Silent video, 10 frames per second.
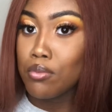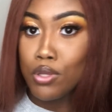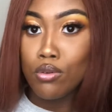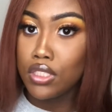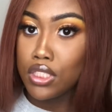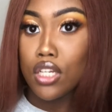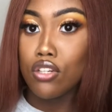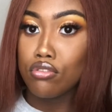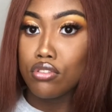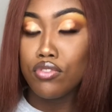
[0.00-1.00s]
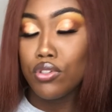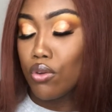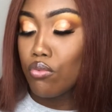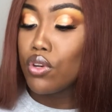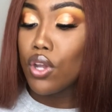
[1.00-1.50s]
a beauty channel, if you
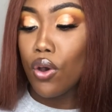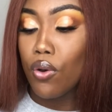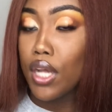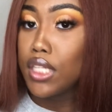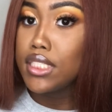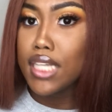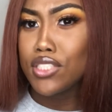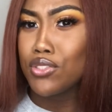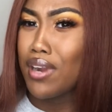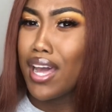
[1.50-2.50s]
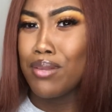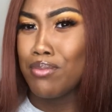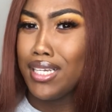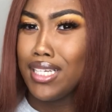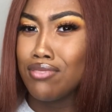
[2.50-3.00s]
don't know. At least I try to
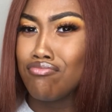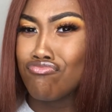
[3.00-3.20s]
be.